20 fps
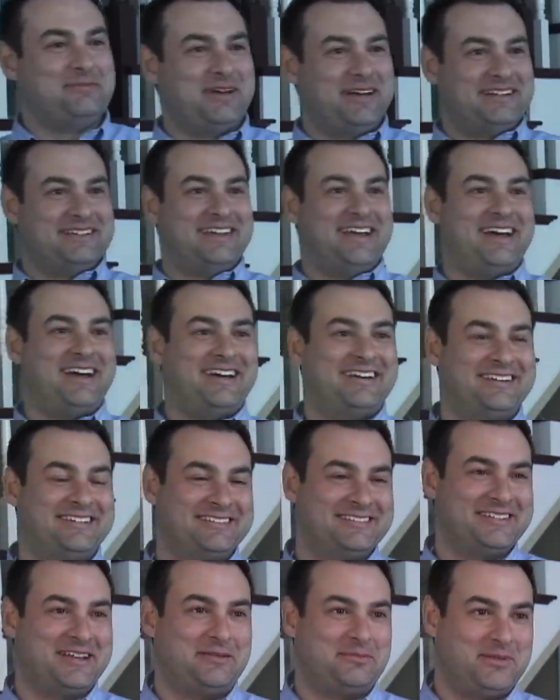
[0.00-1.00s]
on
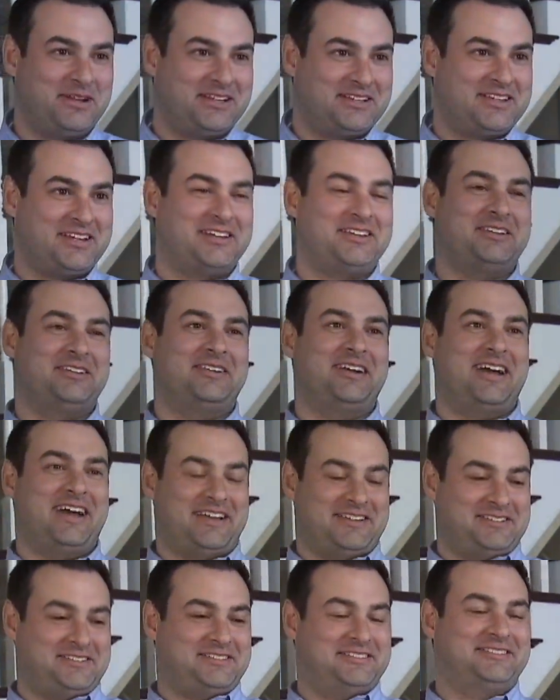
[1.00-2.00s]
down, I'm gonna kick your
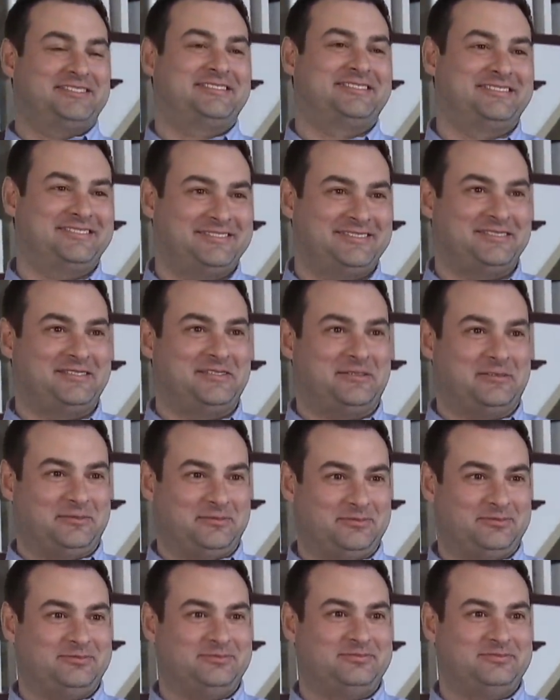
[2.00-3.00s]
ass.
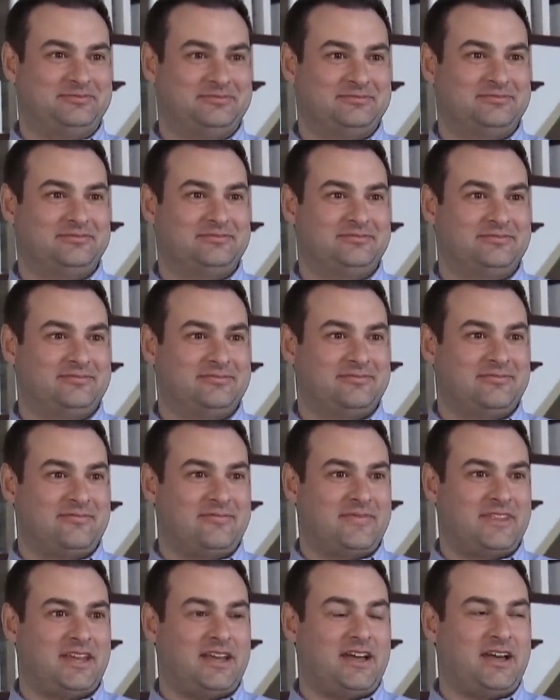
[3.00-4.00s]
And who said
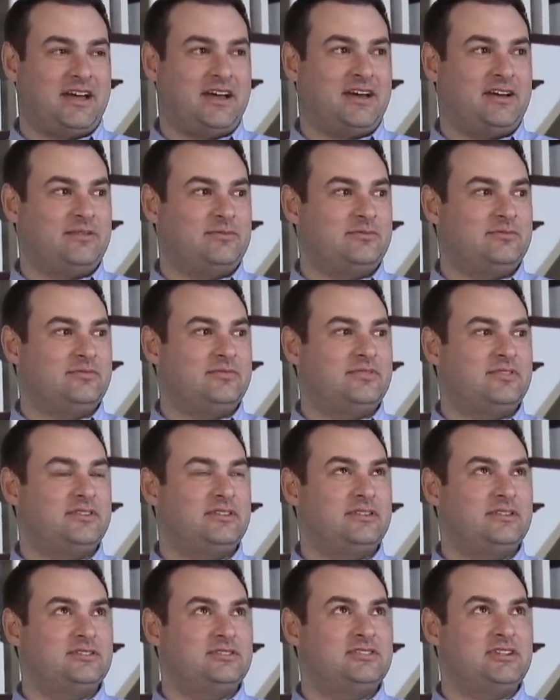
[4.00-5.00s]
that? Um,
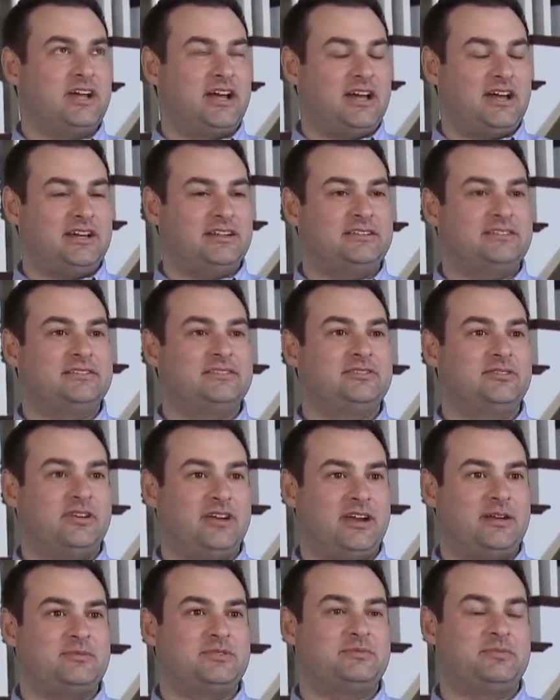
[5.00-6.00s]
John Graham's